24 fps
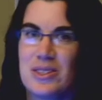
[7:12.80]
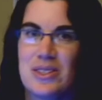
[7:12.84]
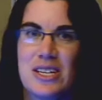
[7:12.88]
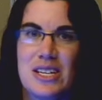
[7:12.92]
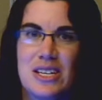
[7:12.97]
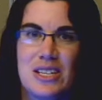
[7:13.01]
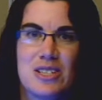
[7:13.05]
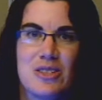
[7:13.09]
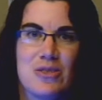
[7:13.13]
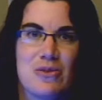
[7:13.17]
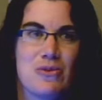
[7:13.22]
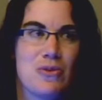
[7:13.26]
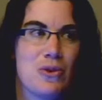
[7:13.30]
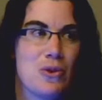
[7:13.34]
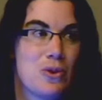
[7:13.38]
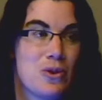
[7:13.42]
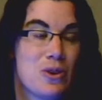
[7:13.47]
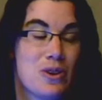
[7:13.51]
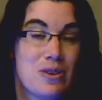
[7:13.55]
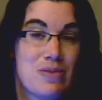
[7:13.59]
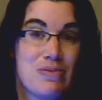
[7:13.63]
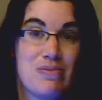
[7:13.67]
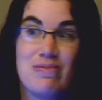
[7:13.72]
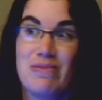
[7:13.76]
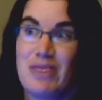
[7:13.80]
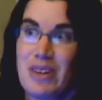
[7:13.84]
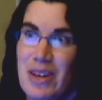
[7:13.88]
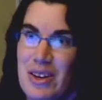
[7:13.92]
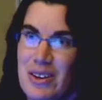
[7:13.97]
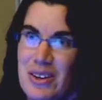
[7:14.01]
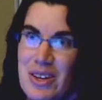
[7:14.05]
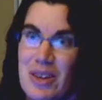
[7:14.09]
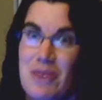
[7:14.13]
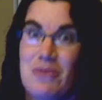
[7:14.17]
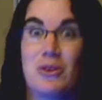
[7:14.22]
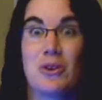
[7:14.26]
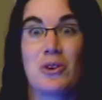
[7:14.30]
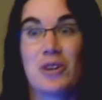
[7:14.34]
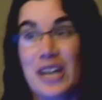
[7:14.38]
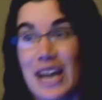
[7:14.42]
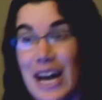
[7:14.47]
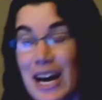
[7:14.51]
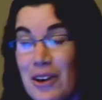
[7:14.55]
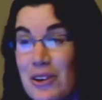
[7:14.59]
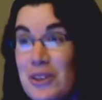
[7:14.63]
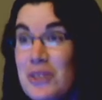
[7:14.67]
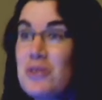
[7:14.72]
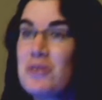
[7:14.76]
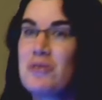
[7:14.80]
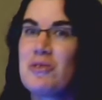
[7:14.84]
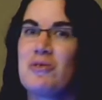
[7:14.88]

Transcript: There's needs for, if you're a cow,